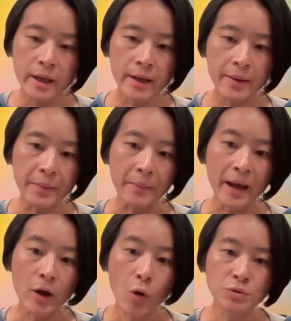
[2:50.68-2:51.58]
And
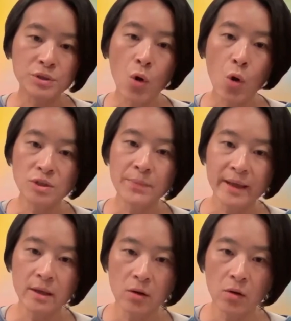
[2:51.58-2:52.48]
my
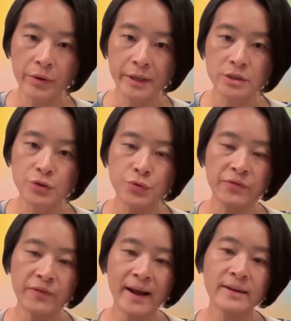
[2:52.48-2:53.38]
ultimate goal is to
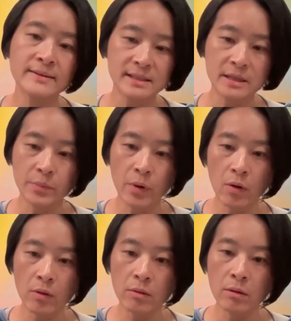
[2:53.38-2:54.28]
find a
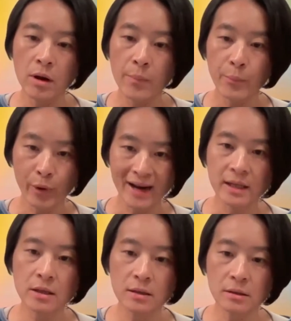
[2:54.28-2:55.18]
simple,
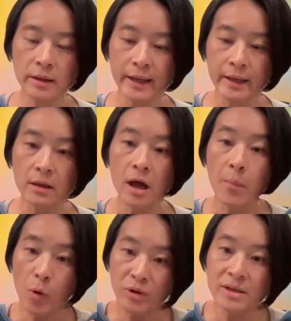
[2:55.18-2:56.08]
practical, and
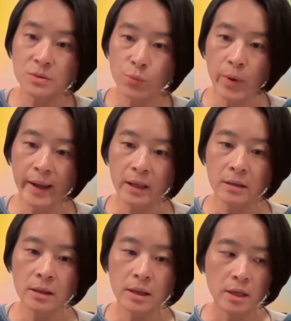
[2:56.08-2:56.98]
harmonious
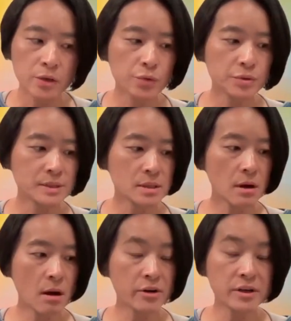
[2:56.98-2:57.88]
way using
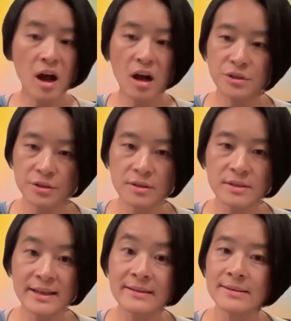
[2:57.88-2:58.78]
our
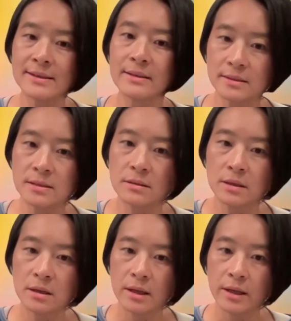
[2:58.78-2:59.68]
conscious instinct,
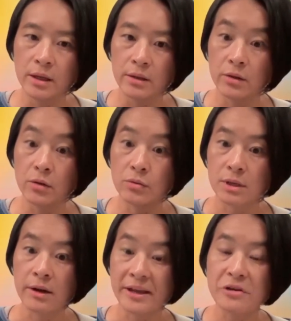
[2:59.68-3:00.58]
those
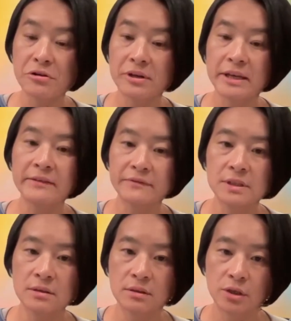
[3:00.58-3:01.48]
inner
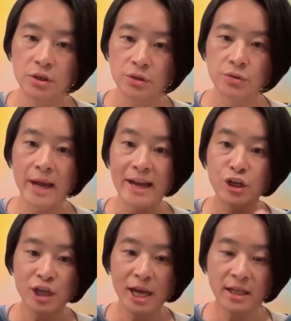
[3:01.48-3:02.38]
gift, to
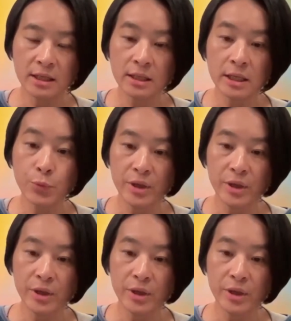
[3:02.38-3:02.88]
energetically